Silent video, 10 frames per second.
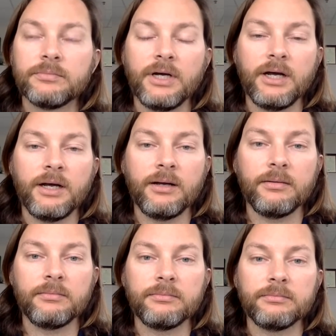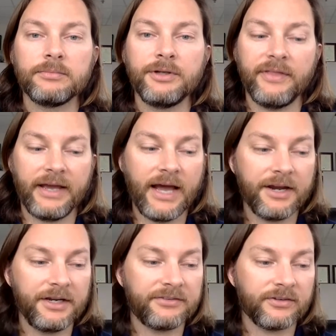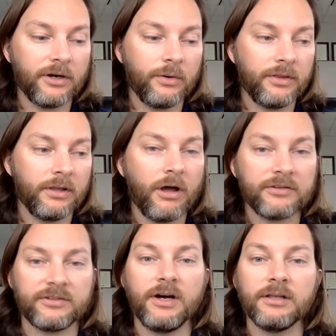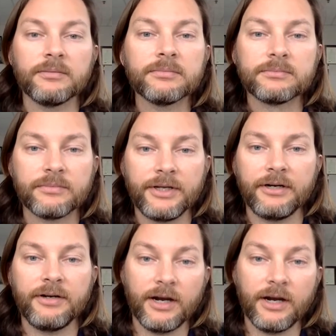That kind of needs to go in the loss column there,